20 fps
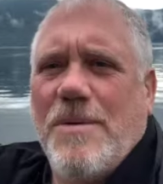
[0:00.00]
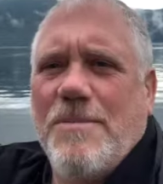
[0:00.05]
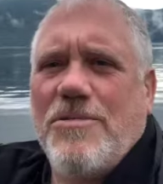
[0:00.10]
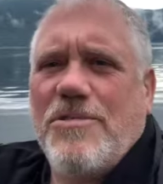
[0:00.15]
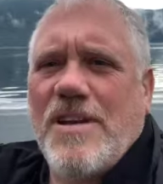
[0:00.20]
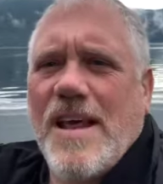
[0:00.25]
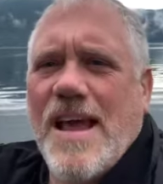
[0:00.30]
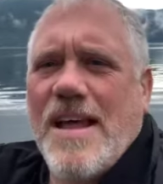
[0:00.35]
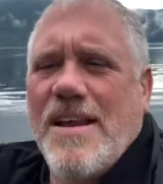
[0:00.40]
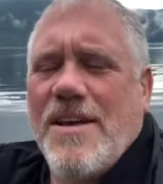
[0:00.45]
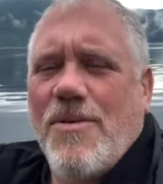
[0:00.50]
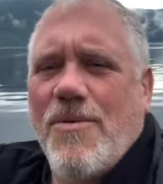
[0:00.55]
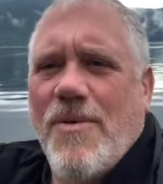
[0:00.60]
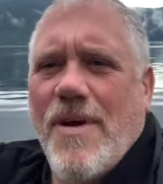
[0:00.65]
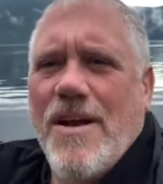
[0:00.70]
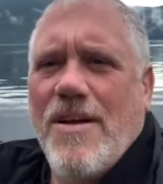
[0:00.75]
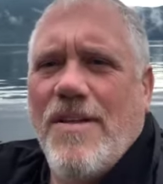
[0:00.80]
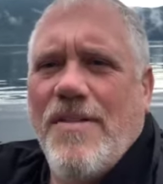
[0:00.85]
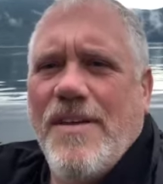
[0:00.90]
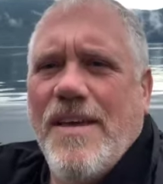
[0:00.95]
I'm standing
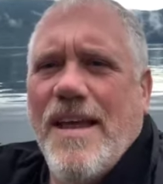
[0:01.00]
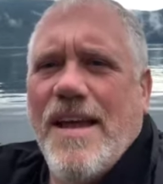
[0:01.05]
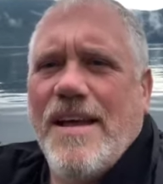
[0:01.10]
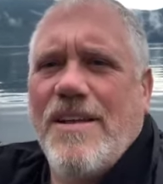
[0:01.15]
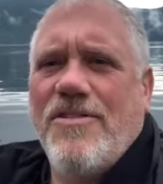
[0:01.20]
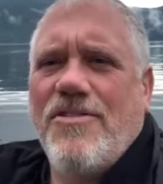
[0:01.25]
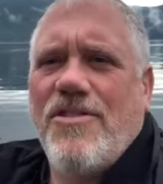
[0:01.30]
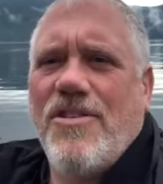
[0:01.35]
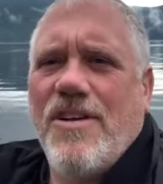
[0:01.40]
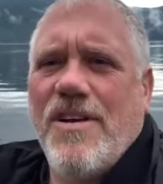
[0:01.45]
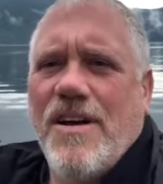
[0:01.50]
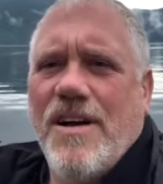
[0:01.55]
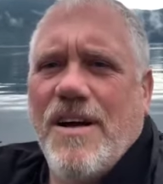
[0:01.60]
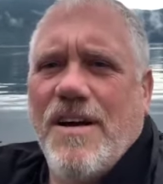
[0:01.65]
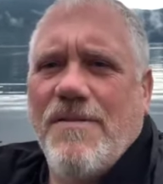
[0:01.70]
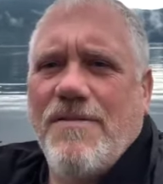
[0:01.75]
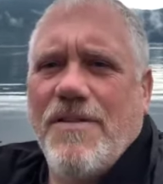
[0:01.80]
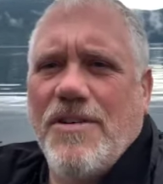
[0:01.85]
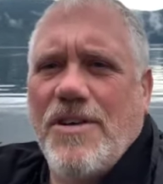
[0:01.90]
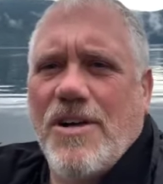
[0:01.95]
right on the edge
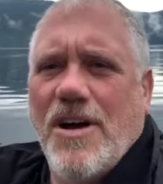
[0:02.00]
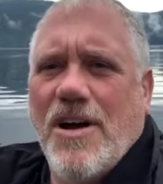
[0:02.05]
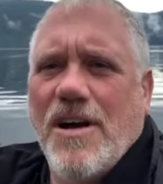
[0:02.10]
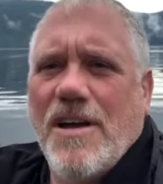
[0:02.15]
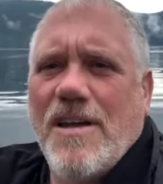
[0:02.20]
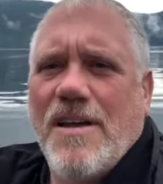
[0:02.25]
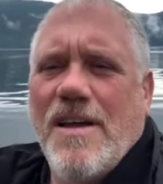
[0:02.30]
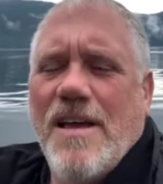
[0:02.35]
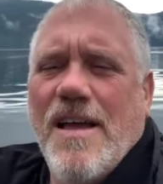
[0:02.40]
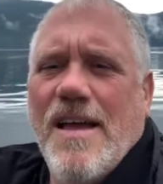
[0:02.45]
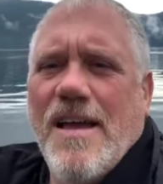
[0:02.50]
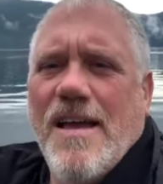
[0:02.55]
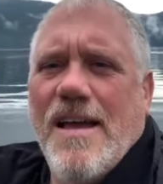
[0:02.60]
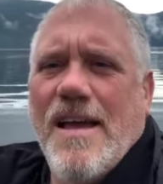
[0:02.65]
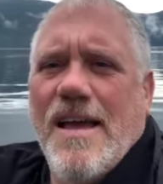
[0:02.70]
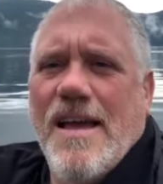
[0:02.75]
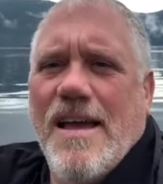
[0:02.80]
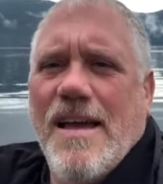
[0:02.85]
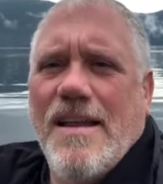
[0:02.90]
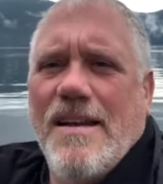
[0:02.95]
of the dock
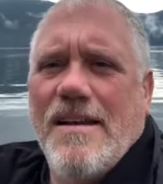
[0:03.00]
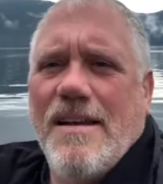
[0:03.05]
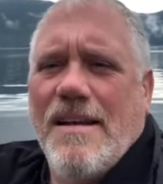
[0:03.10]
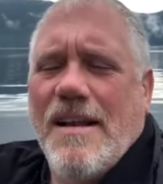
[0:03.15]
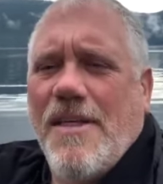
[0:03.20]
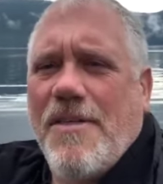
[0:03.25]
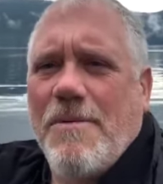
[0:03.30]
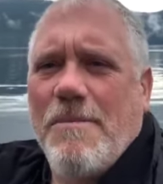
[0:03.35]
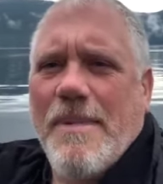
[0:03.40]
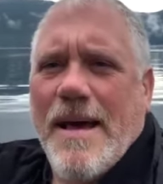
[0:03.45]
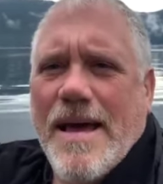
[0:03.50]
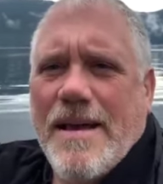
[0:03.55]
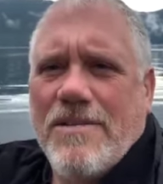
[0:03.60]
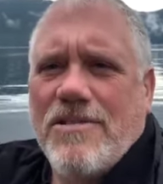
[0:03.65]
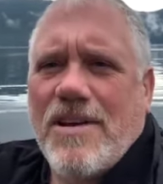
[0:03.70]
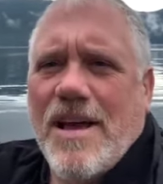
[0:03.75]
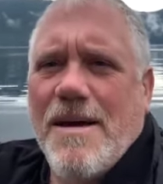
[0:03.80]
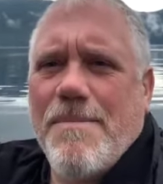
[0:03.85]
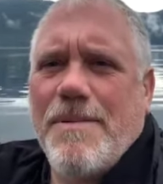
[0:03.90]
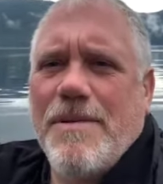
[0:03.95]
and nothing bad
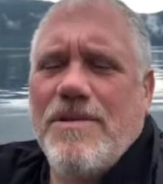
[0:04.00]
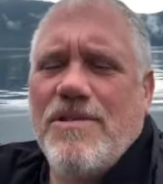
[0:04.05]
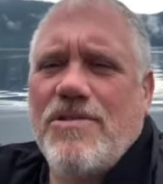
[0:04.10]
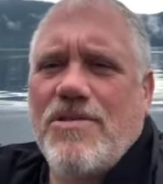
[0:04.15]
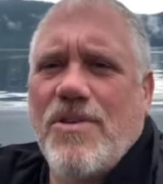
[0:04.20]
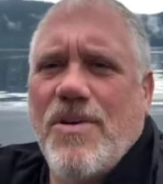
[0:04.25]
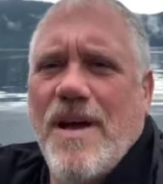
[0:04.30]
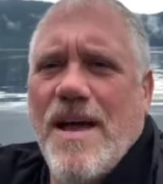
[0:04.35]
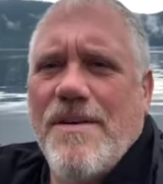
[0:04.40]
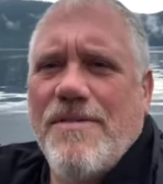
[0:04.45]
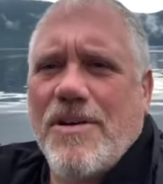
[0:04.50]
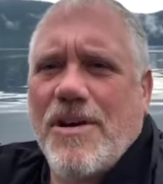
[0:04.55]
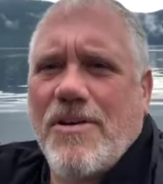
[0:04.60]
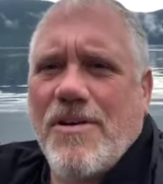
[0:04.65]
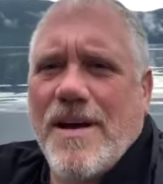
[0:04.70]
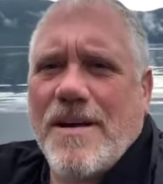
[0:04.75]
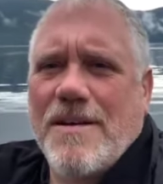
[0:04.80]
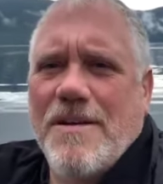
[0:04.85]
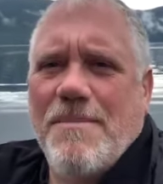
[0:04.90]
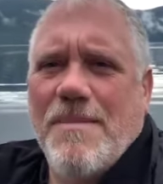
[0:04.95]
has happened, so I haven't
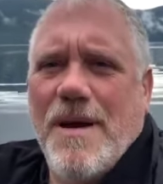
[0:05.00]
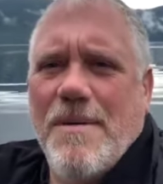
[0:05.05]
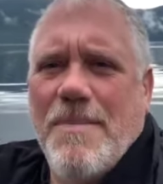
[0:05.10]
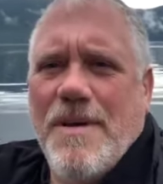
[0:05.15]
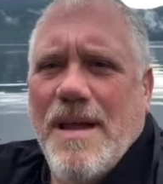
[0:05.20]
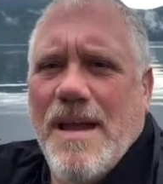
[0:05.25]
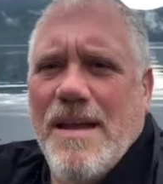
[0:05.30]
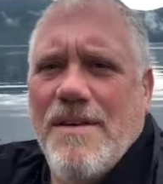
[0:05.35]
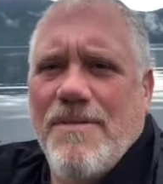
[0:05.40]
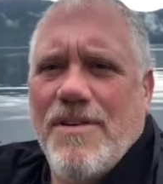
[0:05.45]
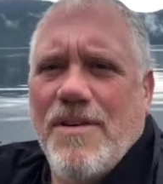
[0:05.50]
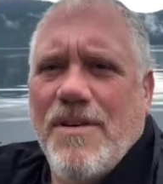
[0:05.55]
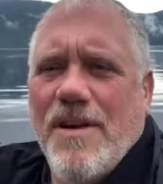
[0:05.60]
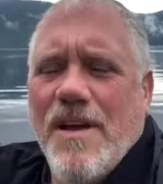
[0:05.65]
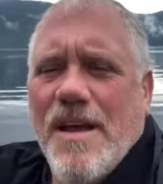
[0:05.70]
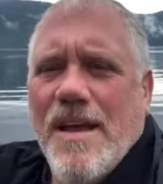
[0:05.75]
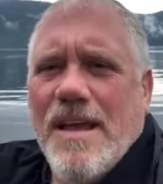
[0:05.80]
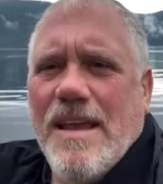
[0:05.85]
corrected my behavior.